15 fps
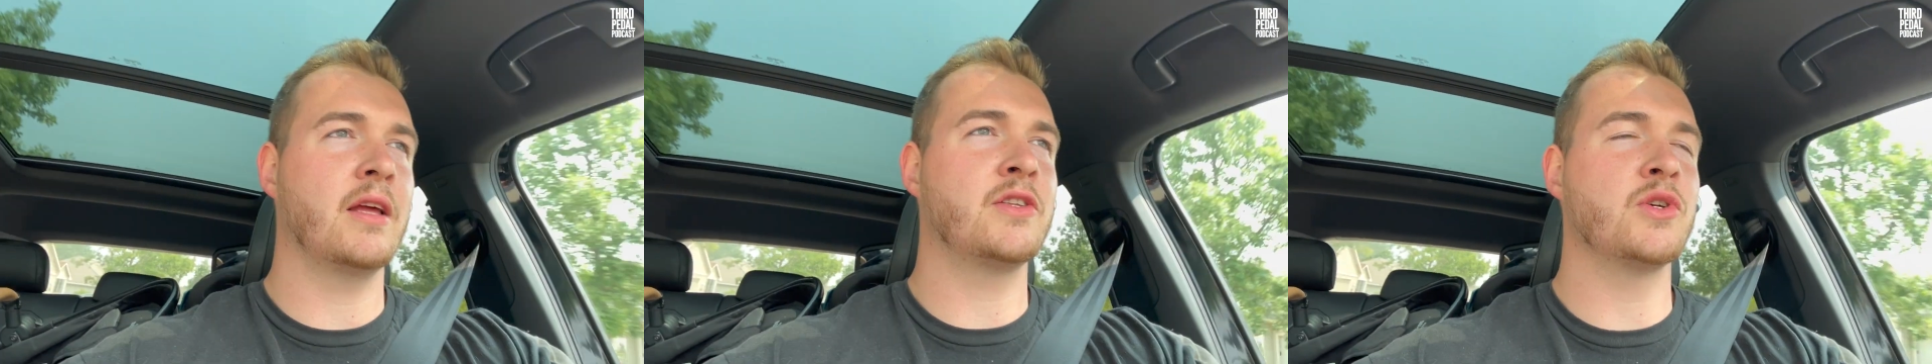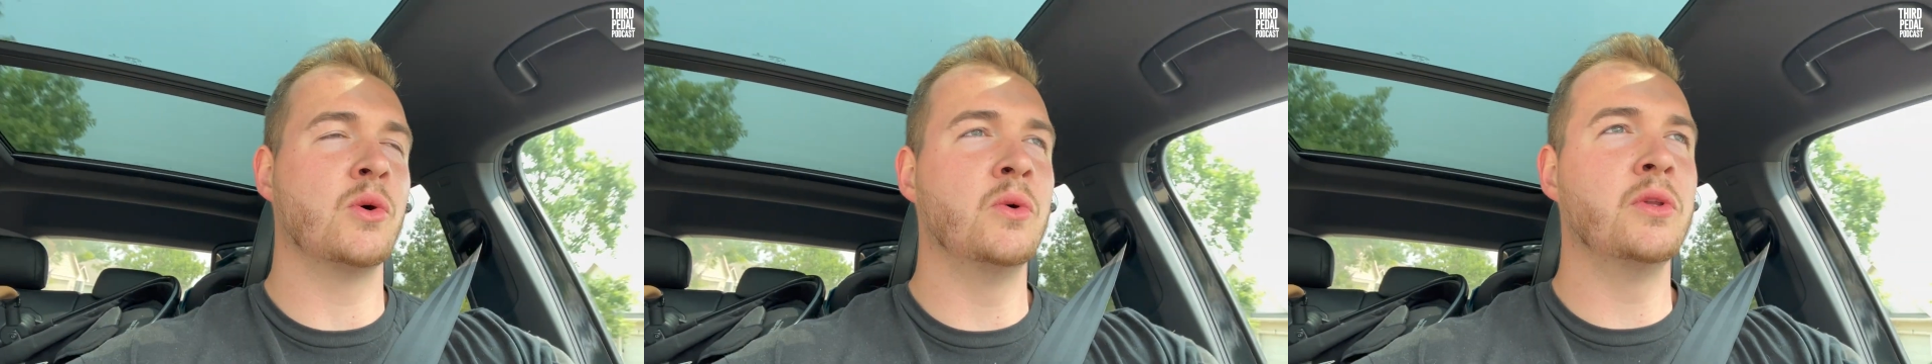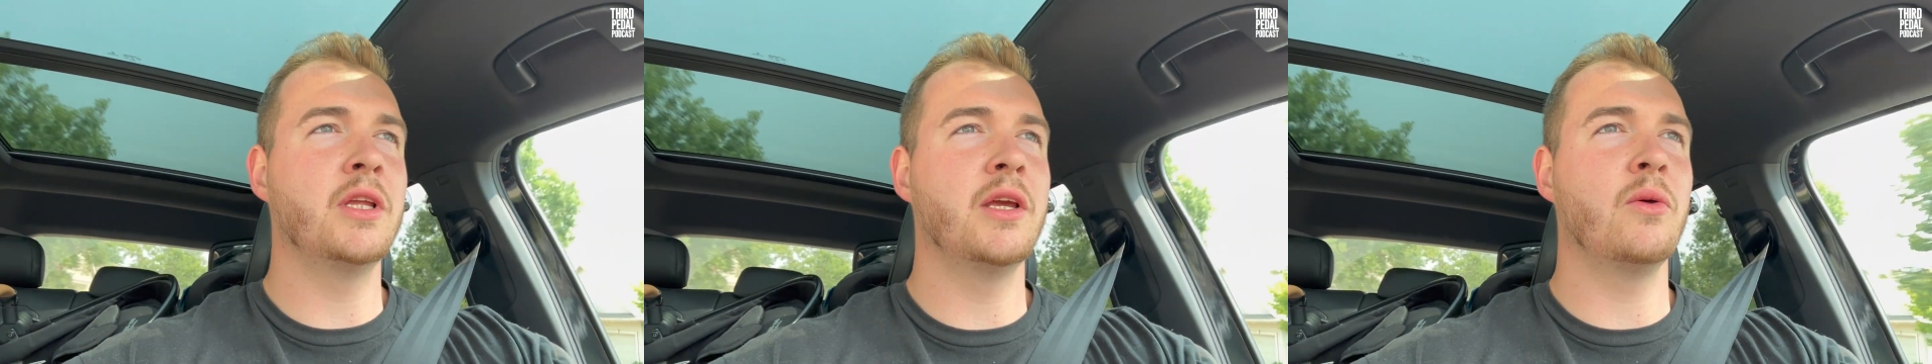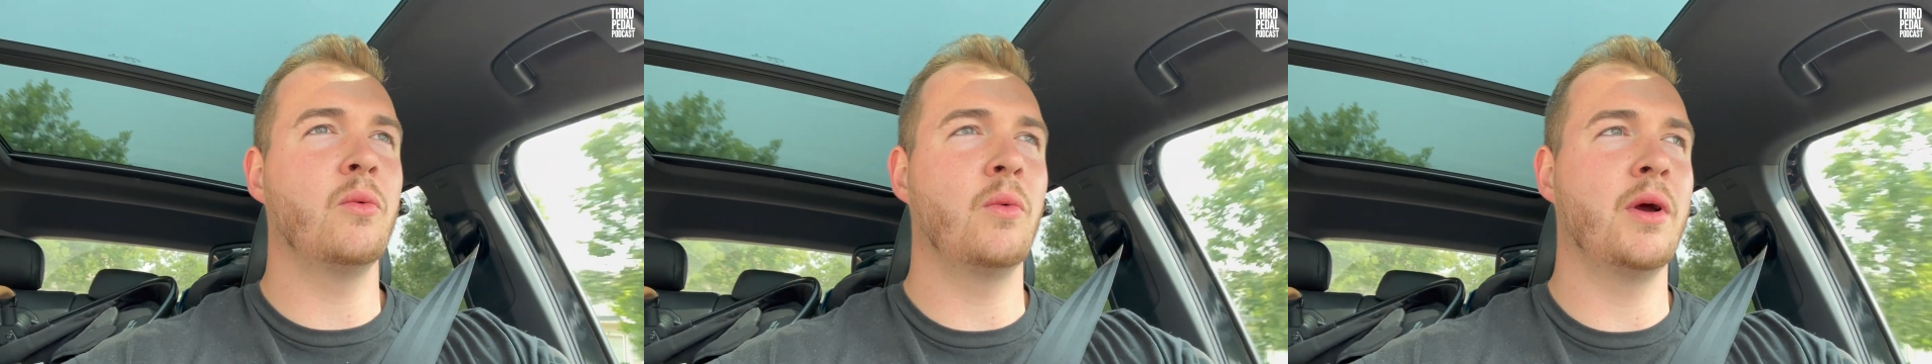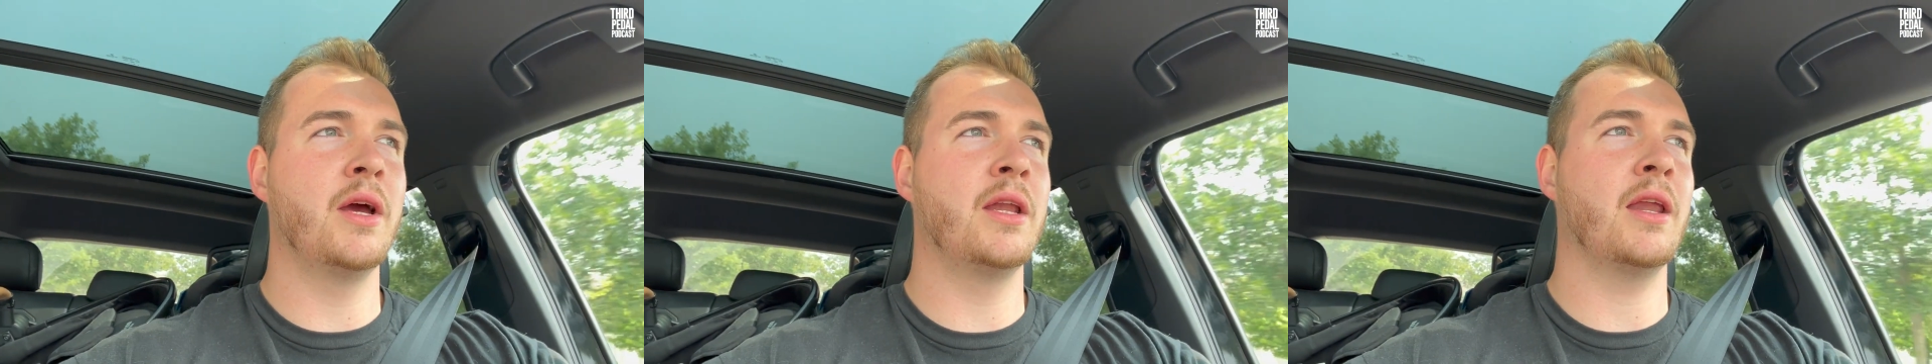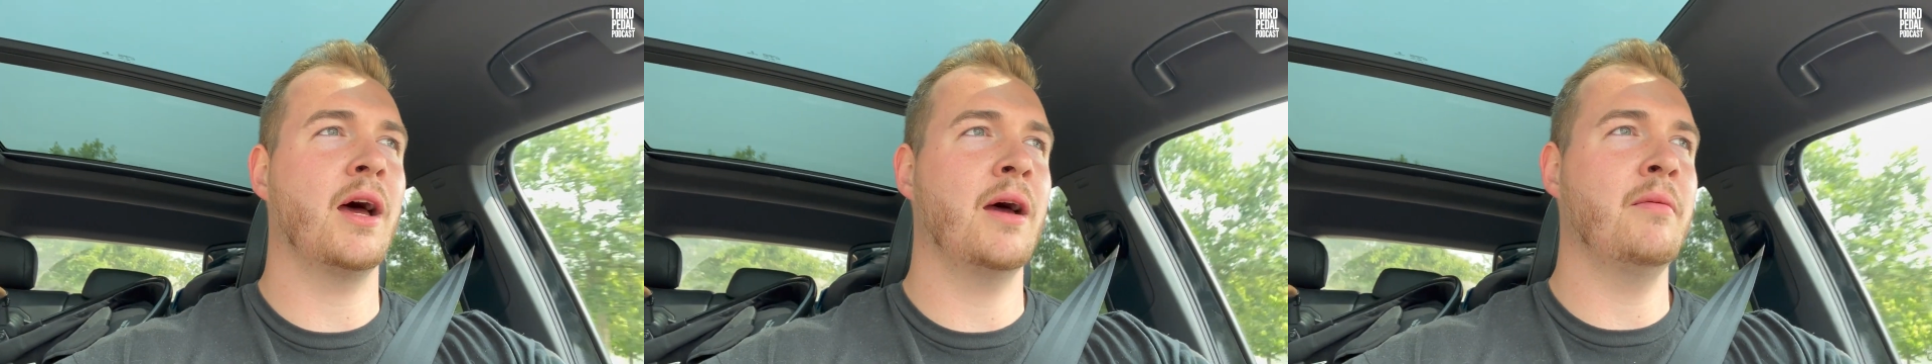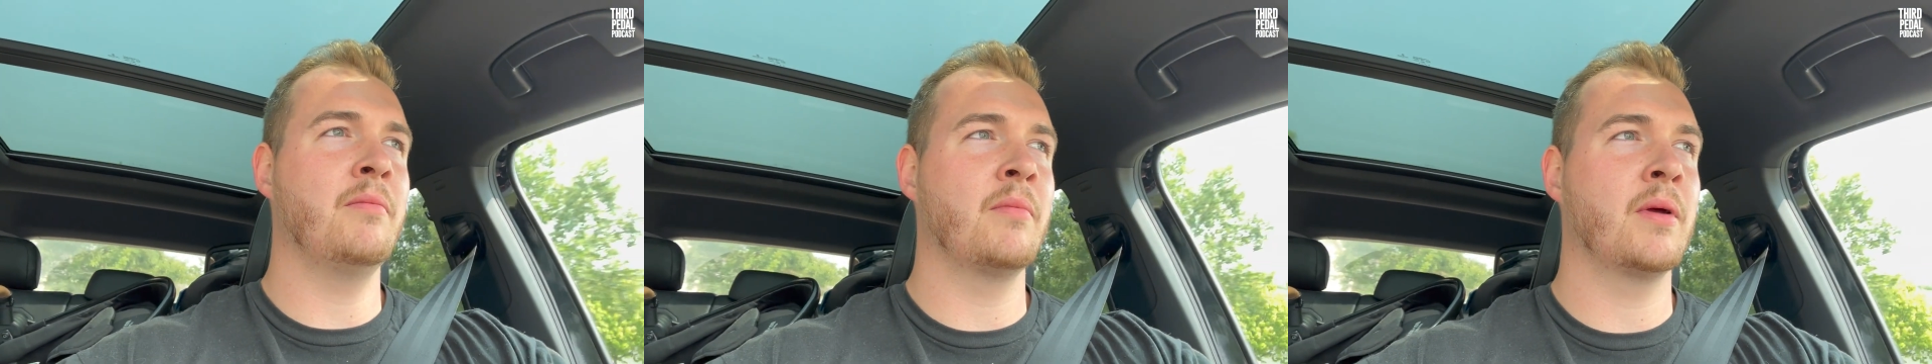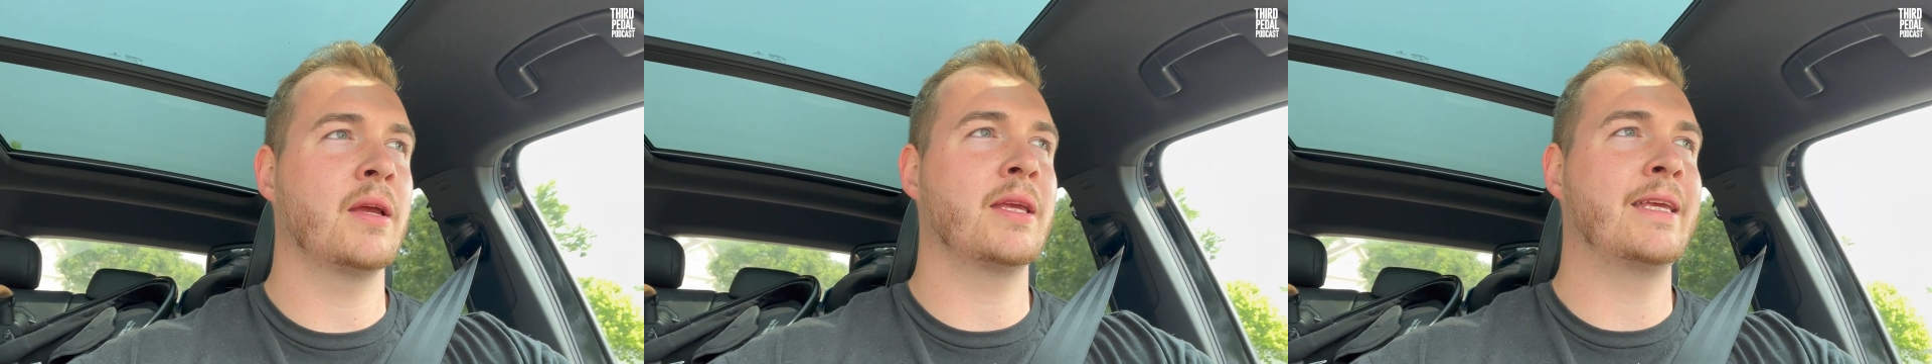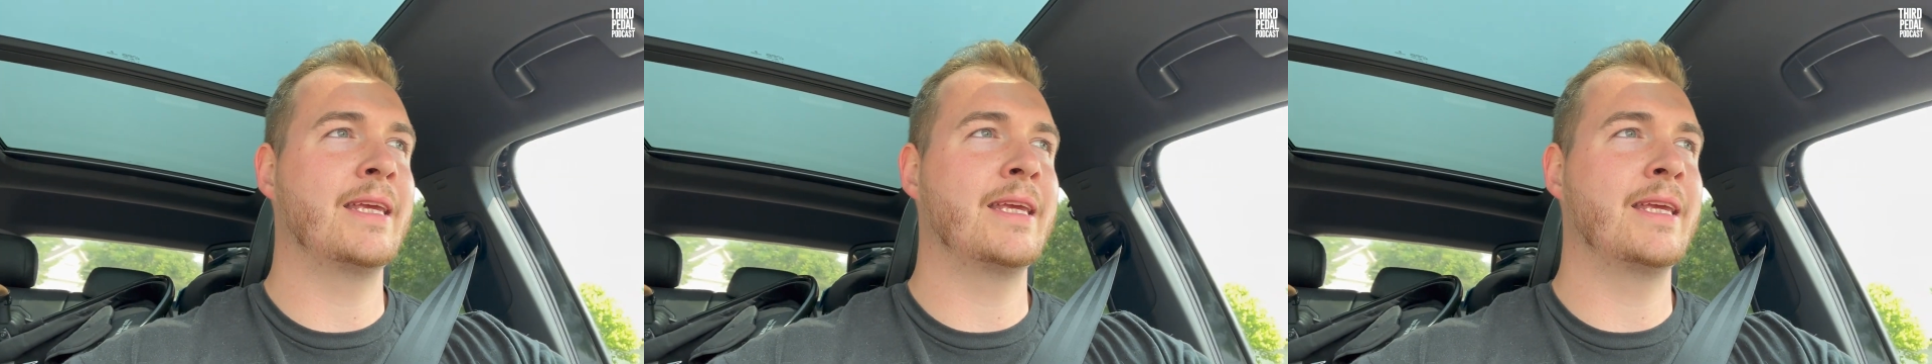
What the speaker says: It's only when I'm